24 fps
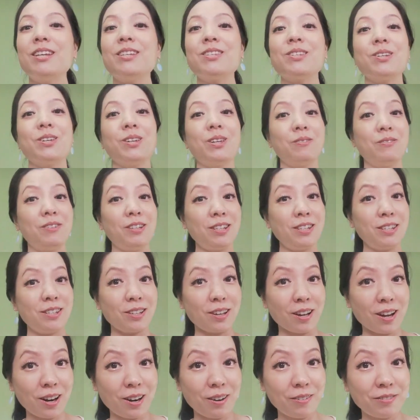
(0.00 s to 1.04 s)
So if this is
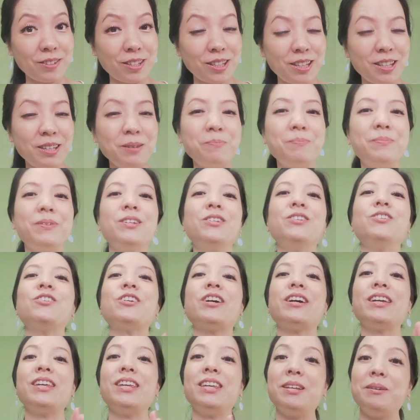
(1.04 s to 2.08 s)
your cup of tea, please
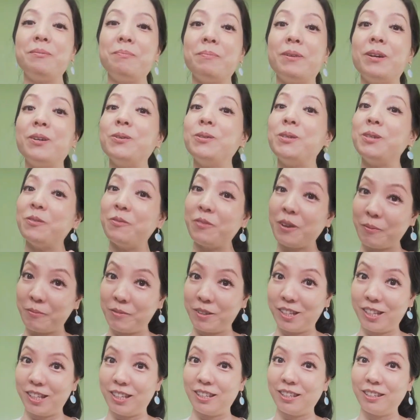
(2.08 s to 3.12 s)
join in my YouTube
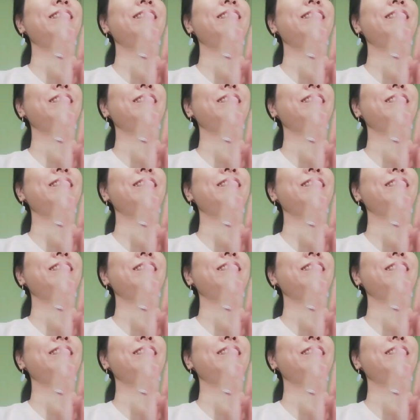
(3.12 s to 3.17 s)
family.